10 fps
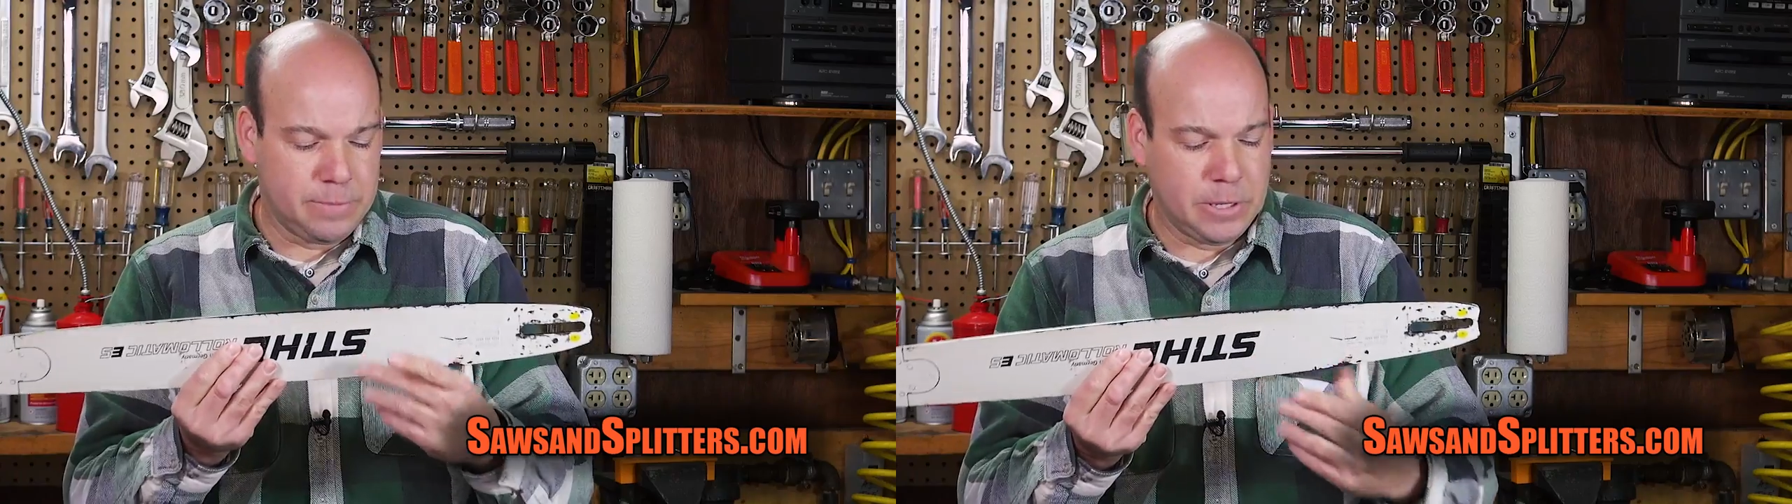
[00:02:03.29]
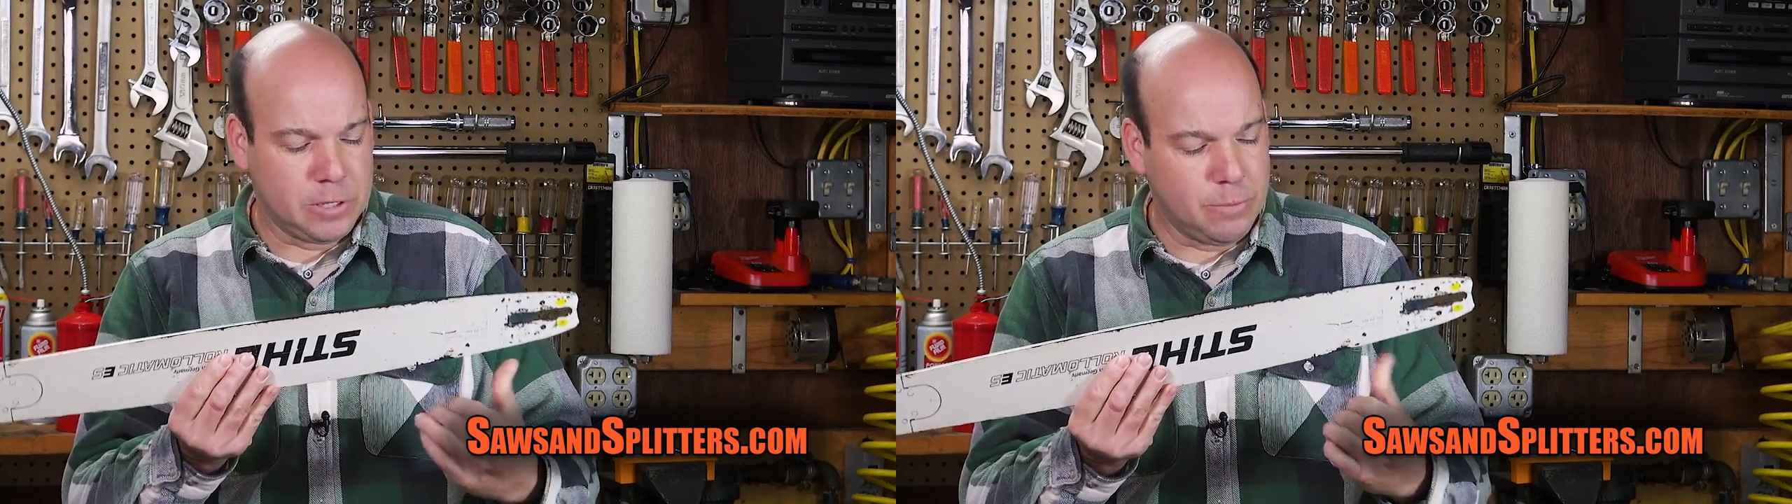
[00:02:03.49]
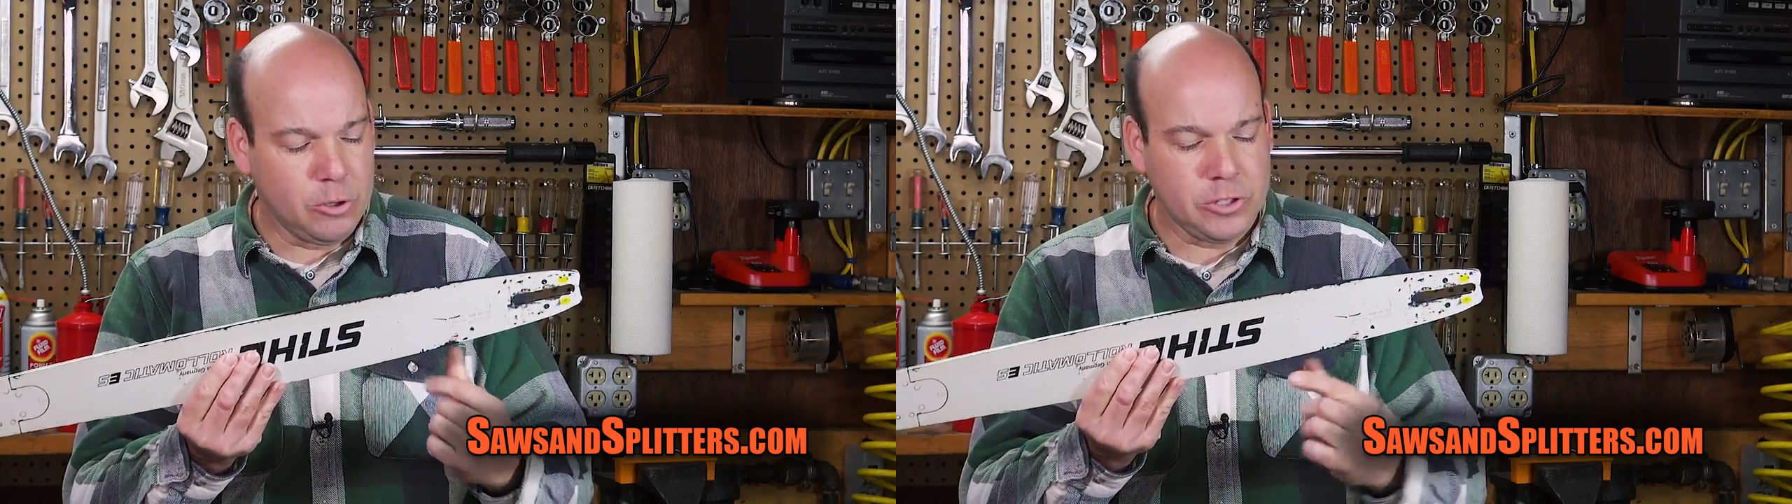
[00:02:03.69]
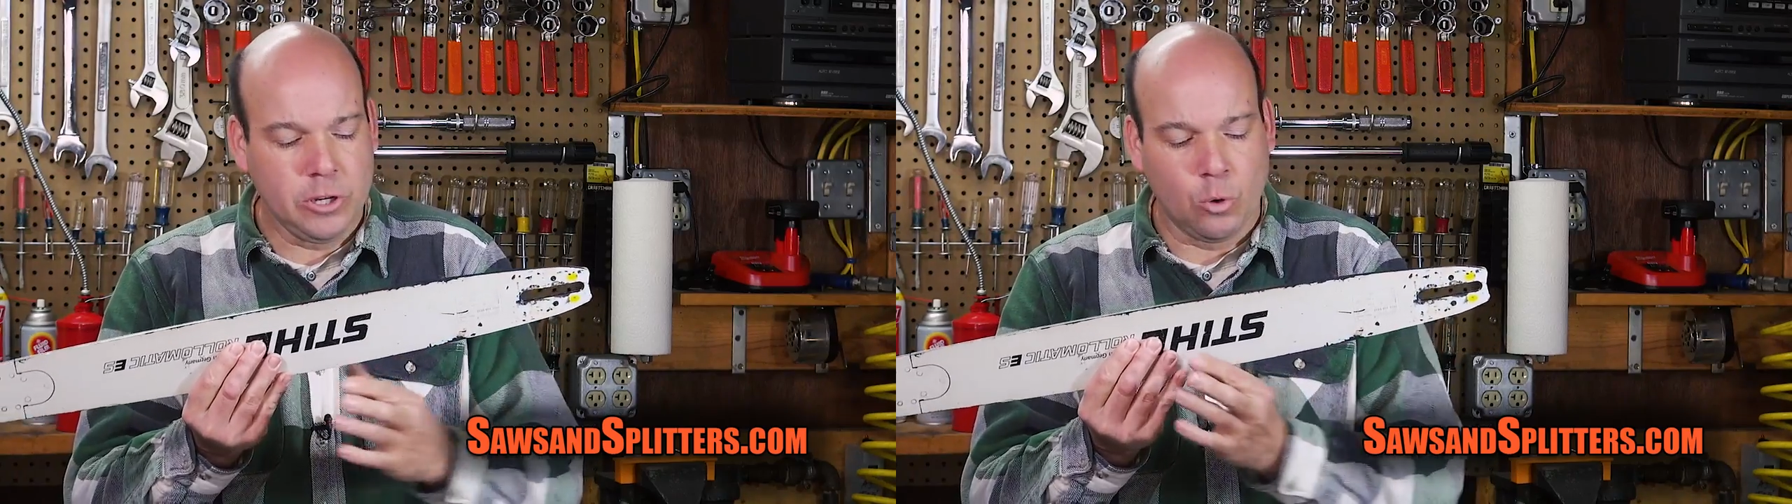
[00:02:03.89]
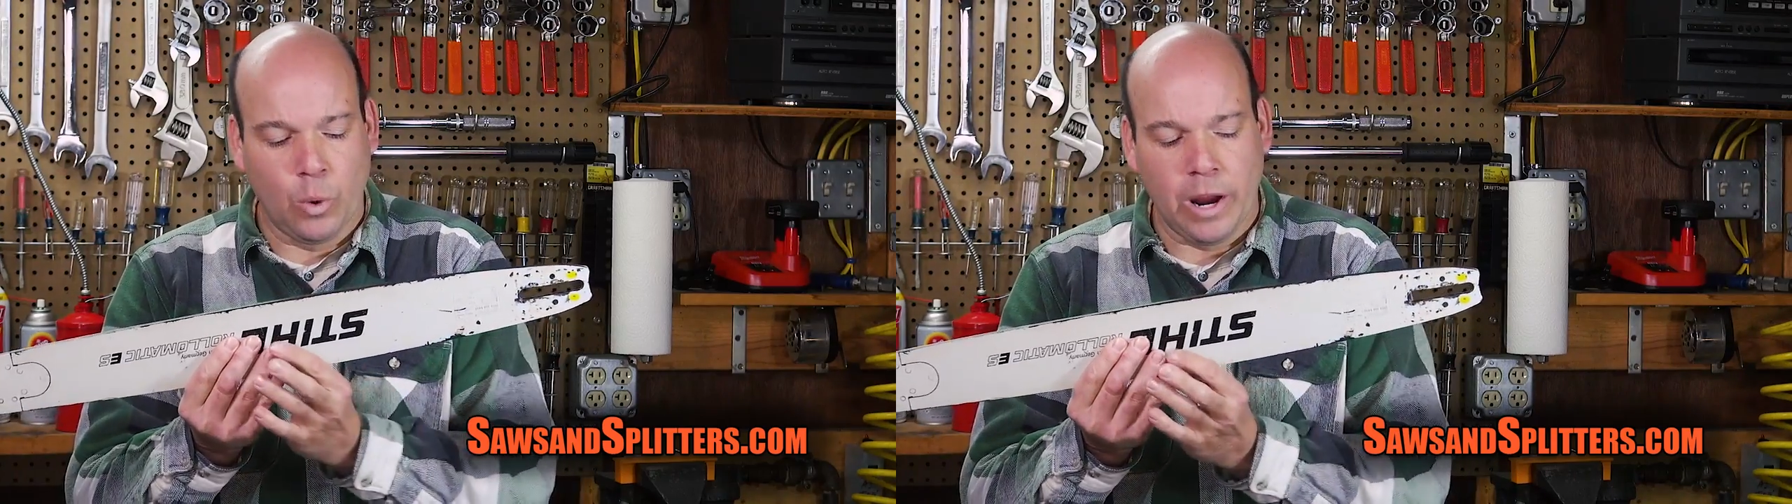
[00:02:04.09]
is because most
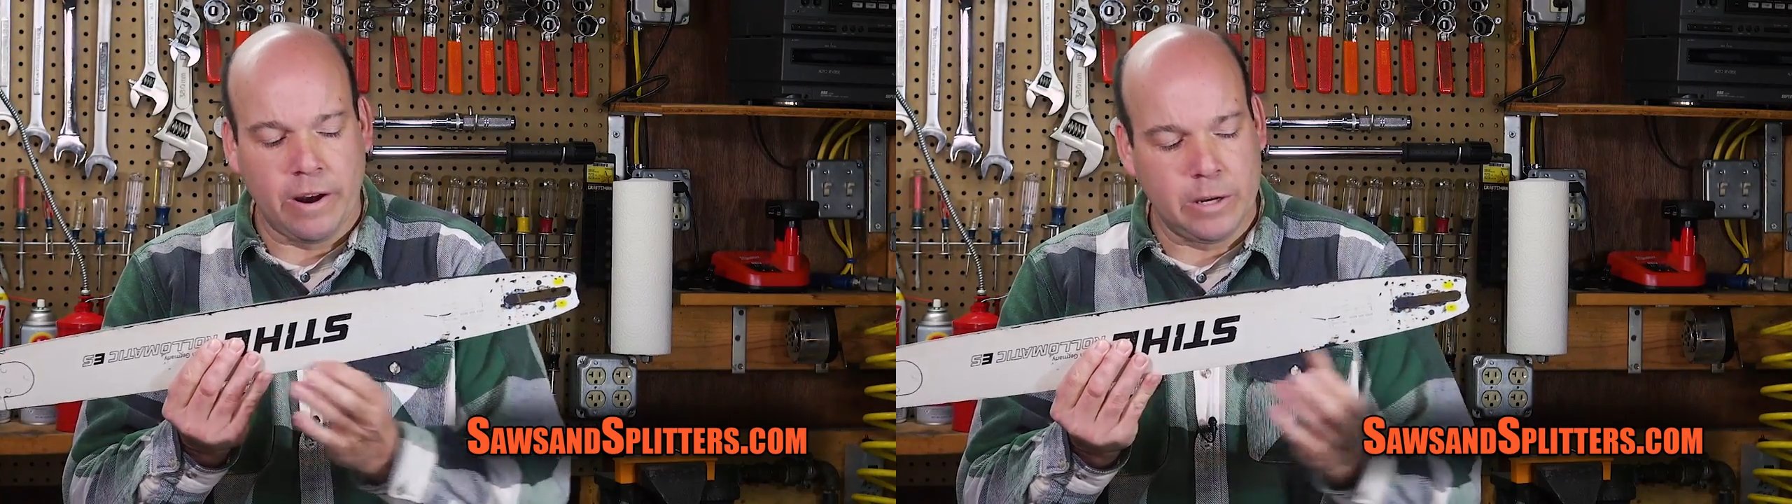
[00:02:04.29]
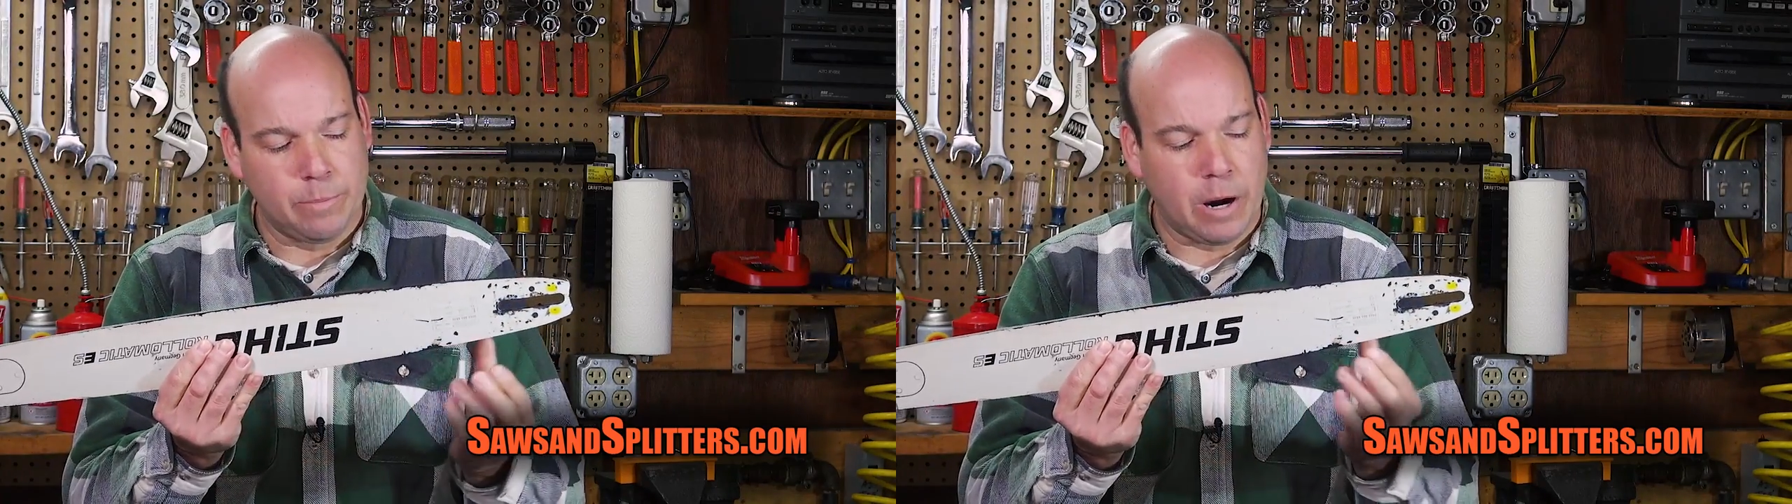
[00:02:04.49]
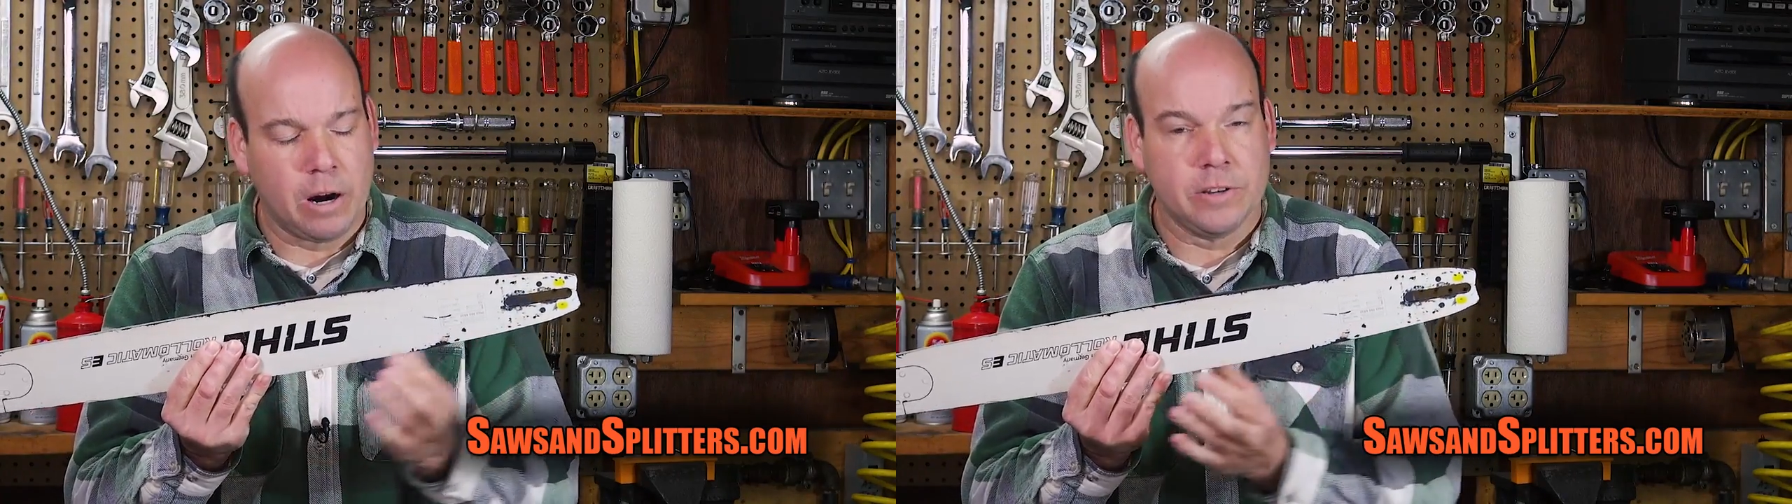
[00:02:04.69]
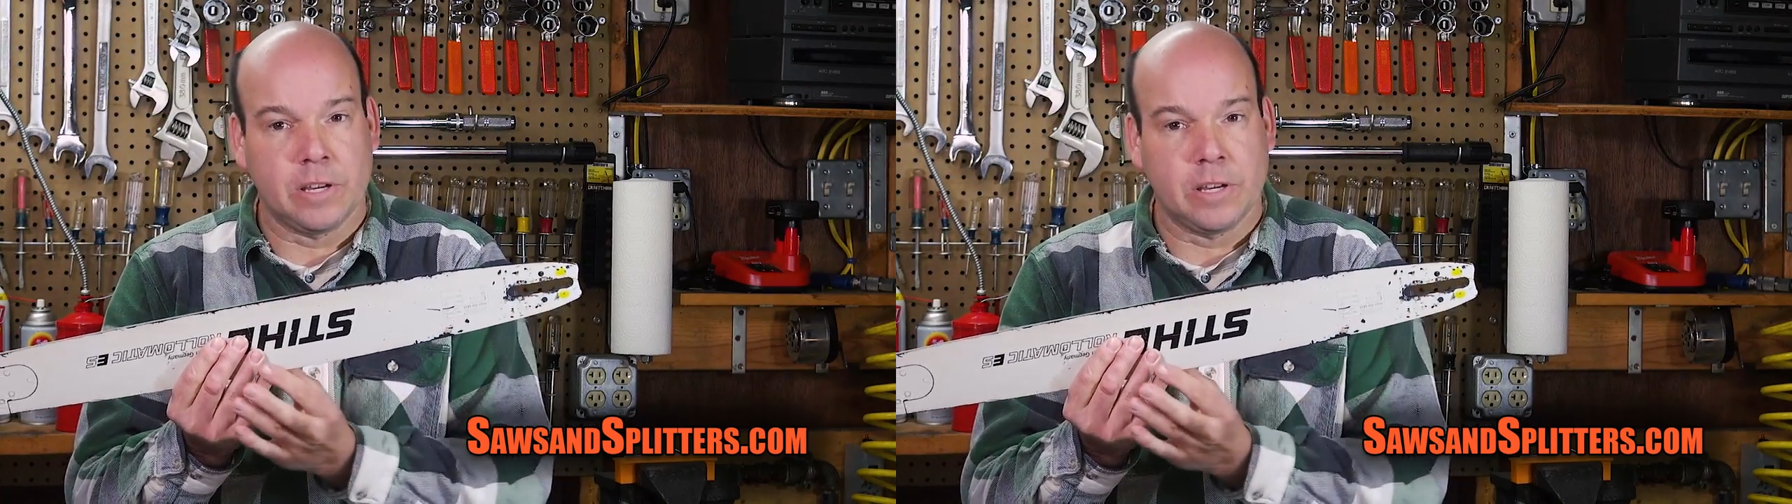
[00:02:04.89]
of your wear on your bar